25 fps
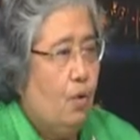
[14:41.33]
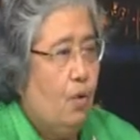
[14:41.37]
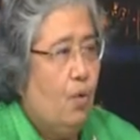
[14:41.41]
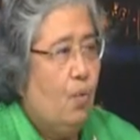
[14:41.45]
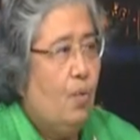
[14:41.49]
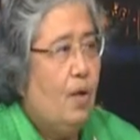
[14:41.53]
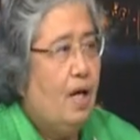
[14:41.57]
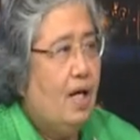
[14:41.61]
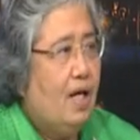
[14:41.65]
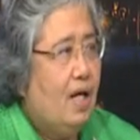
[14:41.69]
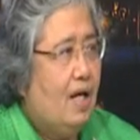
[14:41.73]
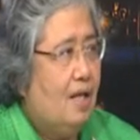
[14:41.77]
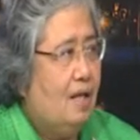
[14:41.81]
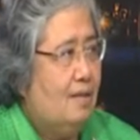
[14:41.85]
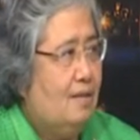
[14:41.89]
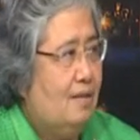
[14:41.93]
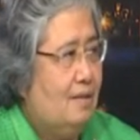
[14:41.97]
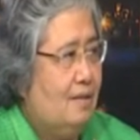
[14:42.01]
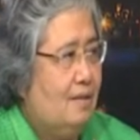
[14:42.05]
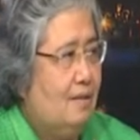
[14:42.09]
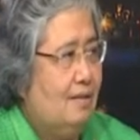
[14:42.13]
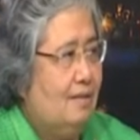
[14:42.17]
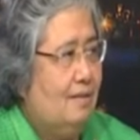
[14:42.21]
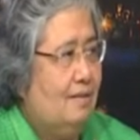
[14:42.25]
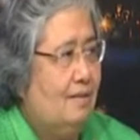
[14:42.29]
whereas
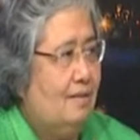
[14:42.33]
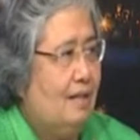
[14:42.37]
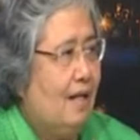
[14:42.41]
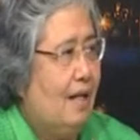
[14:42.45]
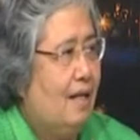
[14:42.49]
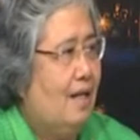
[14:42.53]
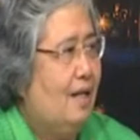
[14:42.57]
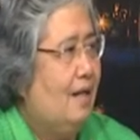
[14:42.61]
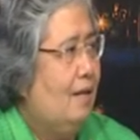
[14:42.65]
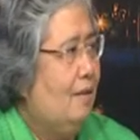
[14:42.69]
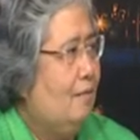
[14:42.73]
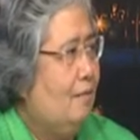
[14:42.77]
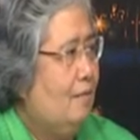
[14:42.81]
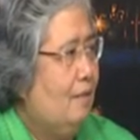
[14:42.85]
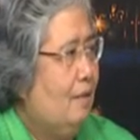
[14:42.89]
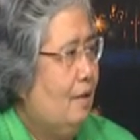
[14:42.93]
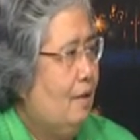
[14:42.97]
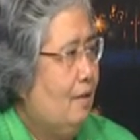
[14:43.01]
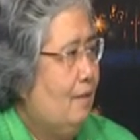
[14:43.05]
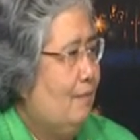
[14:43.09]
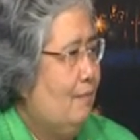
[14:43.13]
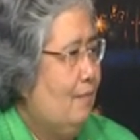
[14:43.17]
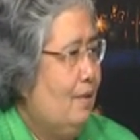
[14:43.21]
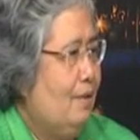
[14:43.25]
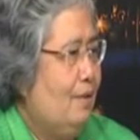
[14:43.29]
in Thailand
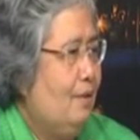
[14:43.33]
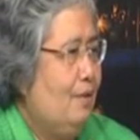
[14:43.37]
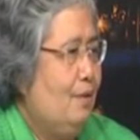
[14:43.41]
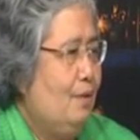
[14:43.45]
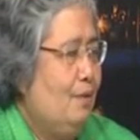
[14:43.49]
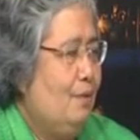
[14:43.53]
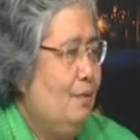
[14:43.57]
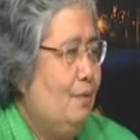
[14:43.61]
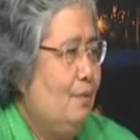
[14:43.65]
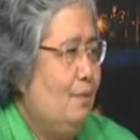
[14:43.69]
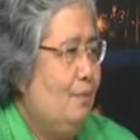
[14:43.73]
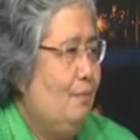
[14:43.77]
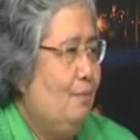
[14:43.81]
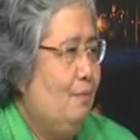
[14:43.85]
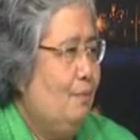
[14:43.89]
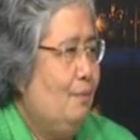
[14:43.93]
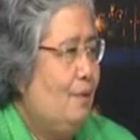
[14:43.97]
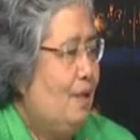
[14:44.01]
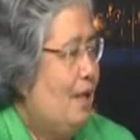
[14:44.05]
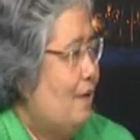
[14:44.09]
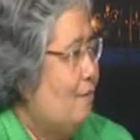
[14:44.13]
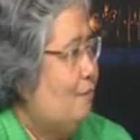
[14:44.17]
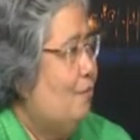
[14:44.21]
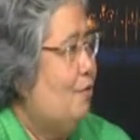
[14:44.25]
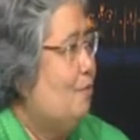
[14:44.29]
we
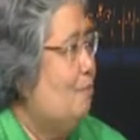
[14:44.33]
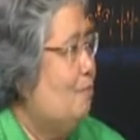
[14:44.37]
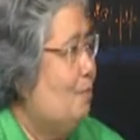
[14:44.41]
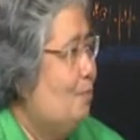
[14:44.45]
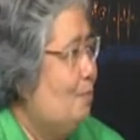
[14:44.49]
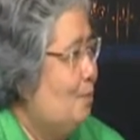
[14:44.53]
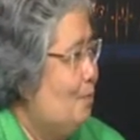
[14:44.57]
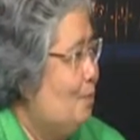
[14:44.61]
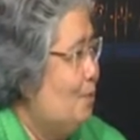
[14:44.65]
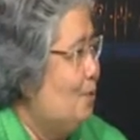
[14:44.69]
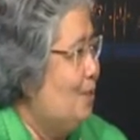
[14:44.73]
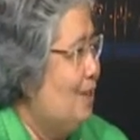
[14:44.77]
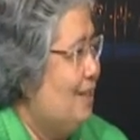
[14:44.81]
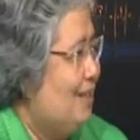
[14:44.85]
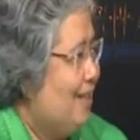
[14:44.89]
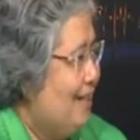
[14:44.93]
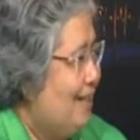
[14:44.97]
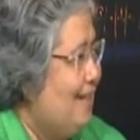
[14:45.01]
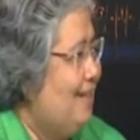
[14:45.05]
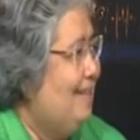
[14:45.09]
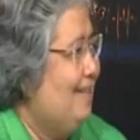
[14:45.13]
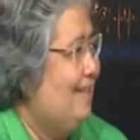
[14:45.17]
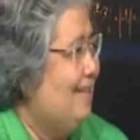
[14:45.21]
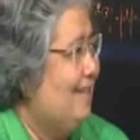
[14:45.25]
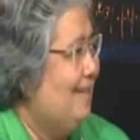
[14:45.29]
have not promoted
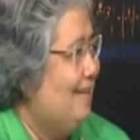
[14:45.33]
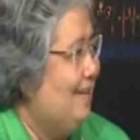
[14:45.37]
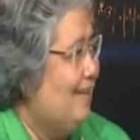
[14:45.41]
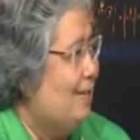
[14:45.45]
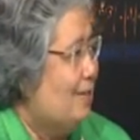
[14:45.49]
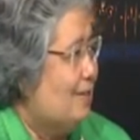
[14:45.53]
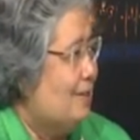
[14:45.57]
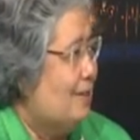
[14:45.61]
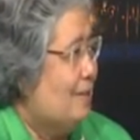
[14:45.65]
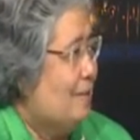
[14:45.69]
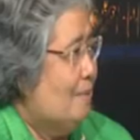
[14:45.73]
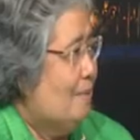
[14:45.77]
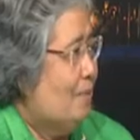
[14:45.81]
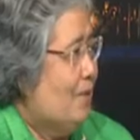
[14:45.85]
anything yet.